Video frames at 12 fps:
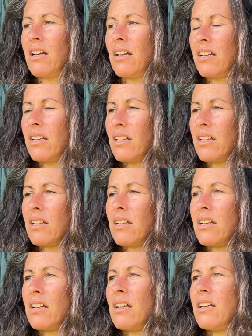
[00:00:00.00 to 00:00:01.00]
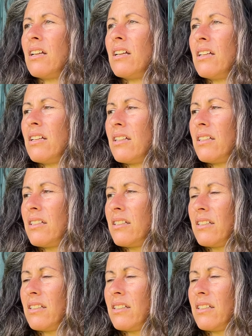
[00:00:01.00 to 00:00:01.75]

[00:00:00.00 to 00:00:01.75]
(no one is talking)